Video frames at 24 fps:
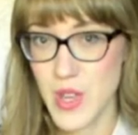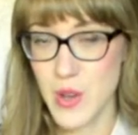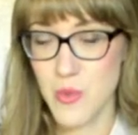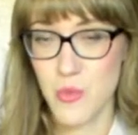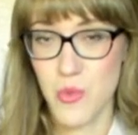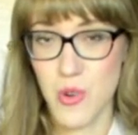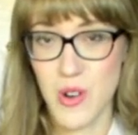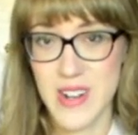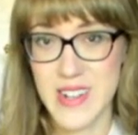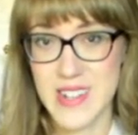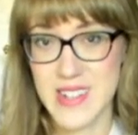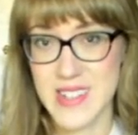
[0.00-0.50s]
and
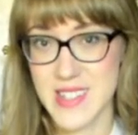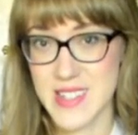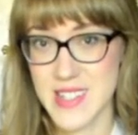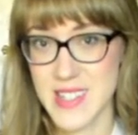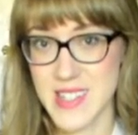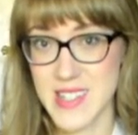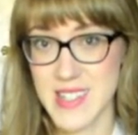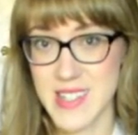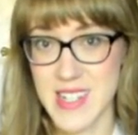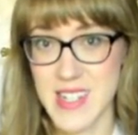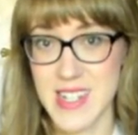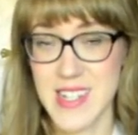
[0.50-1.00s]
more
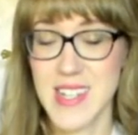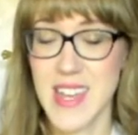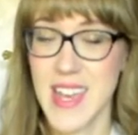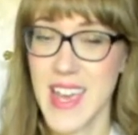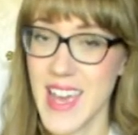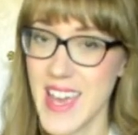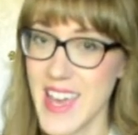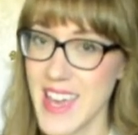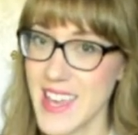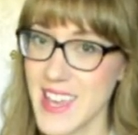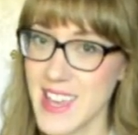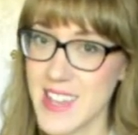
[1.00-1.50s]
consistent.
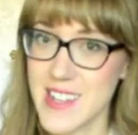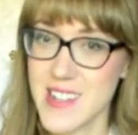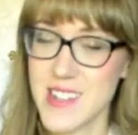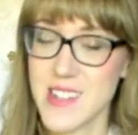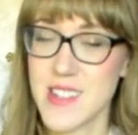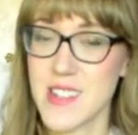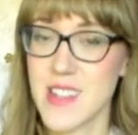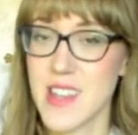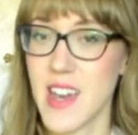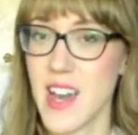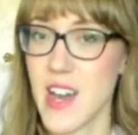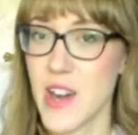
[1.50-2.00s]
And
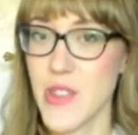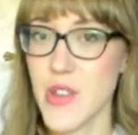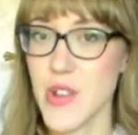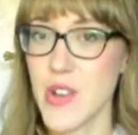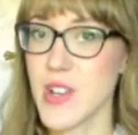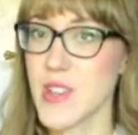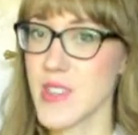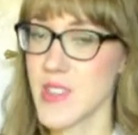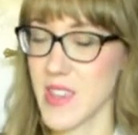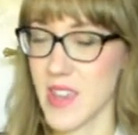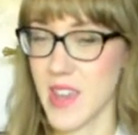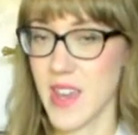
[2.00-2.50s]
the other
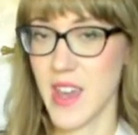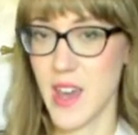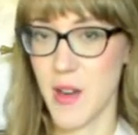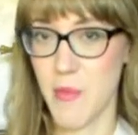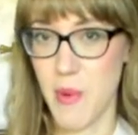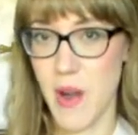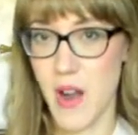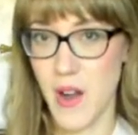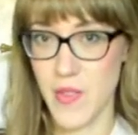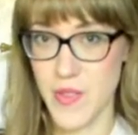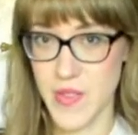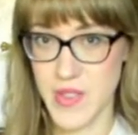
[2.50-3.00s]
good thing
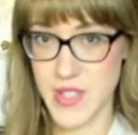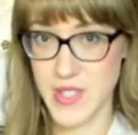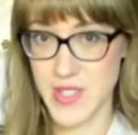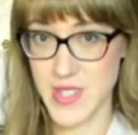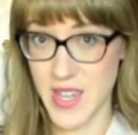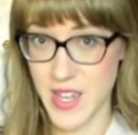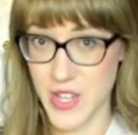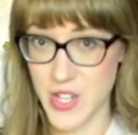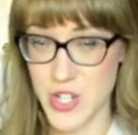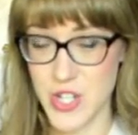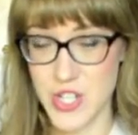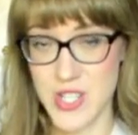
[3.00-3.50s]
about this
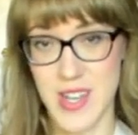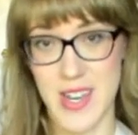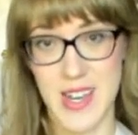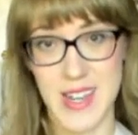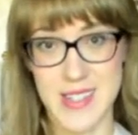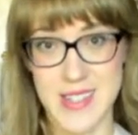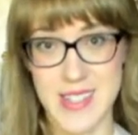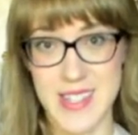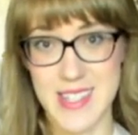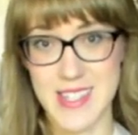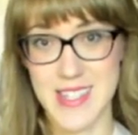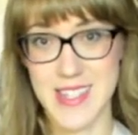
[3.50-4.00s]

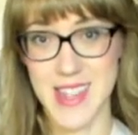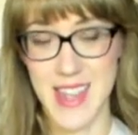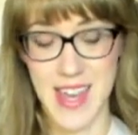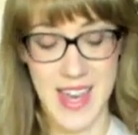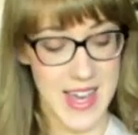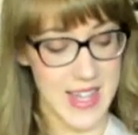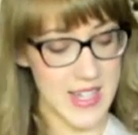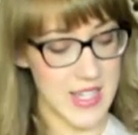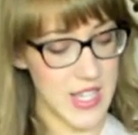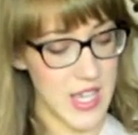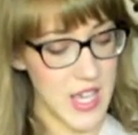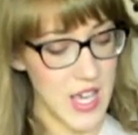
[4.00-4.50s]
exercise is
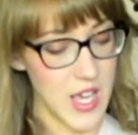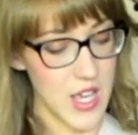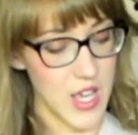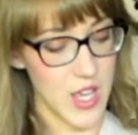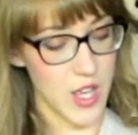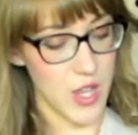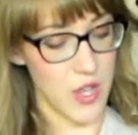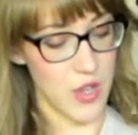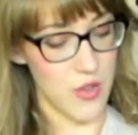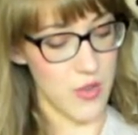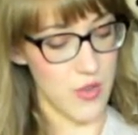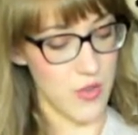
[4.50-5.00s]
that
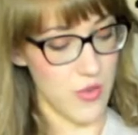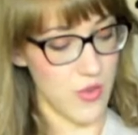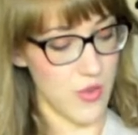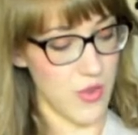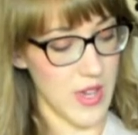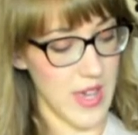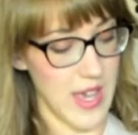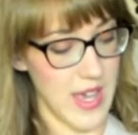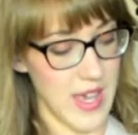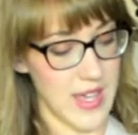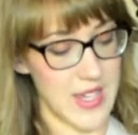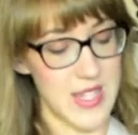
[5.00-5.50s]
you
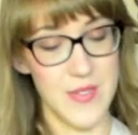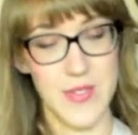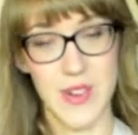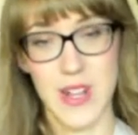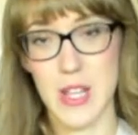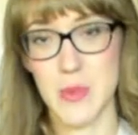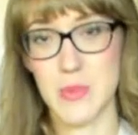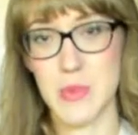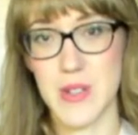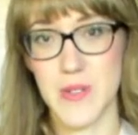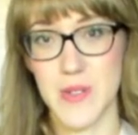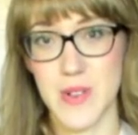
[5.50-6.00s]
can
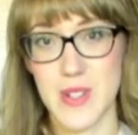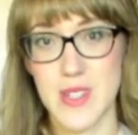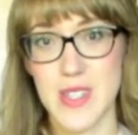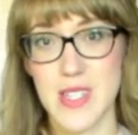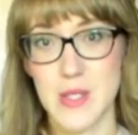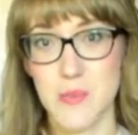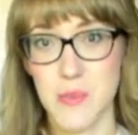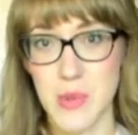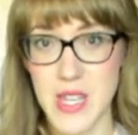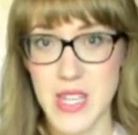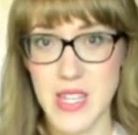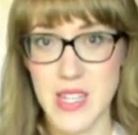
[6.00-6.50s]
develop different
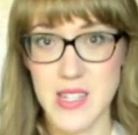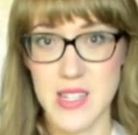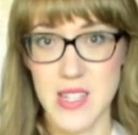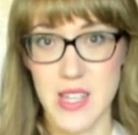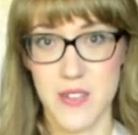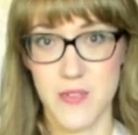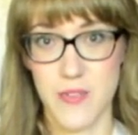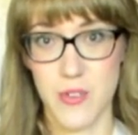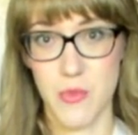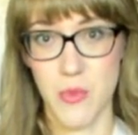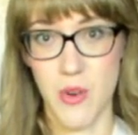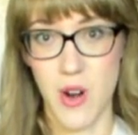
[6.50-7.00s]
speeds
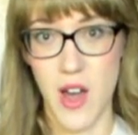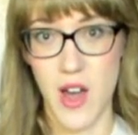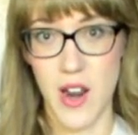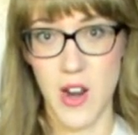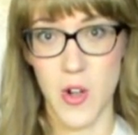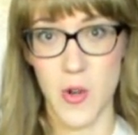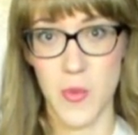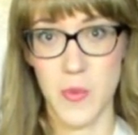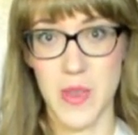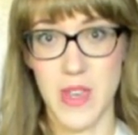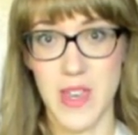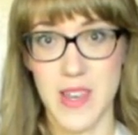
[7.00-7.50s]
of
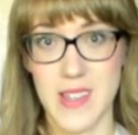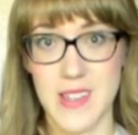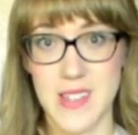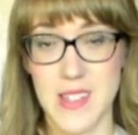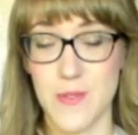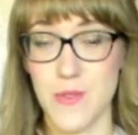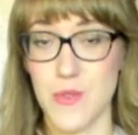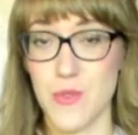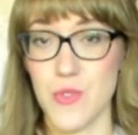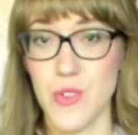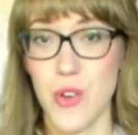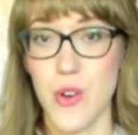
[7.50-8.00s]
vibrato, because
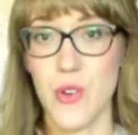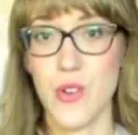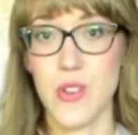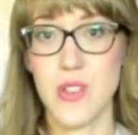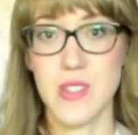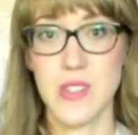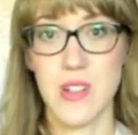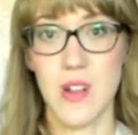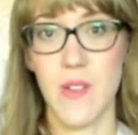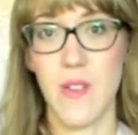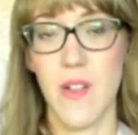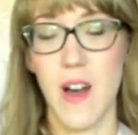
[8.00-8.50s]
if you
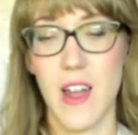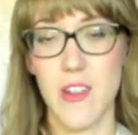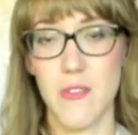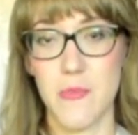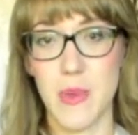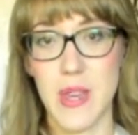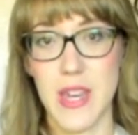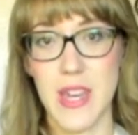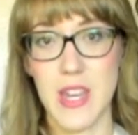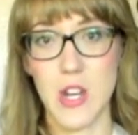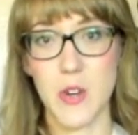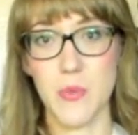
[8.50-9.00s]
noticed, a lot of
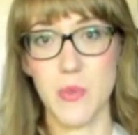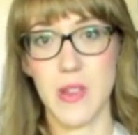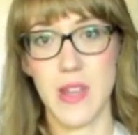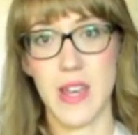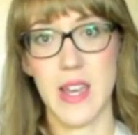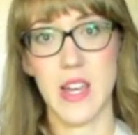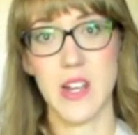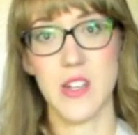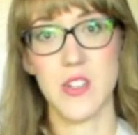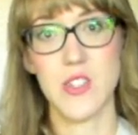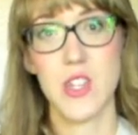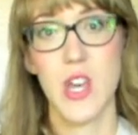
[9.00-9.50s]
beginner
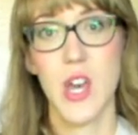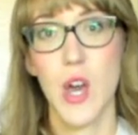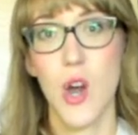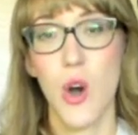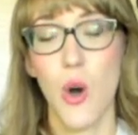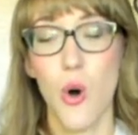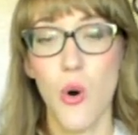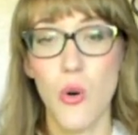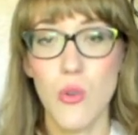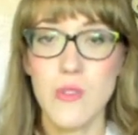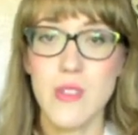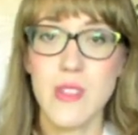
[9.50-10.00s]
players
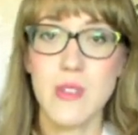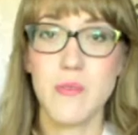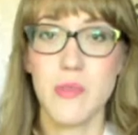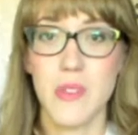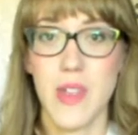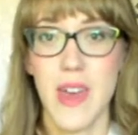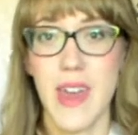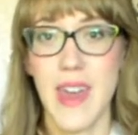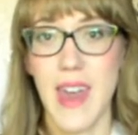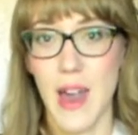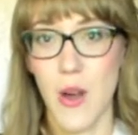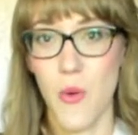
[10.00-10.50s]
only
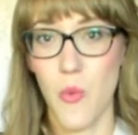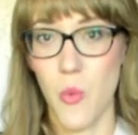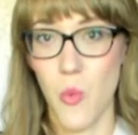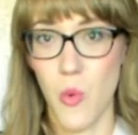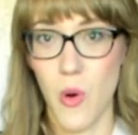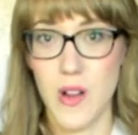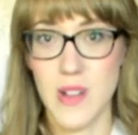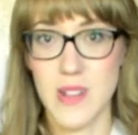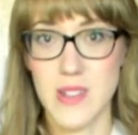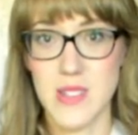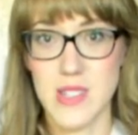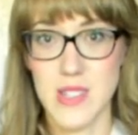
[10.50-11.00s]
play at
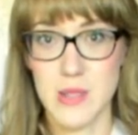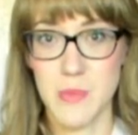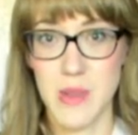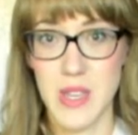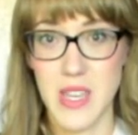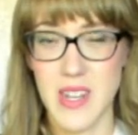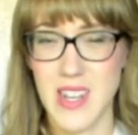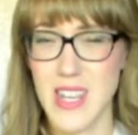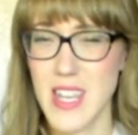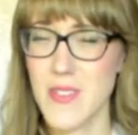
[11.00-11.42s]
one speed.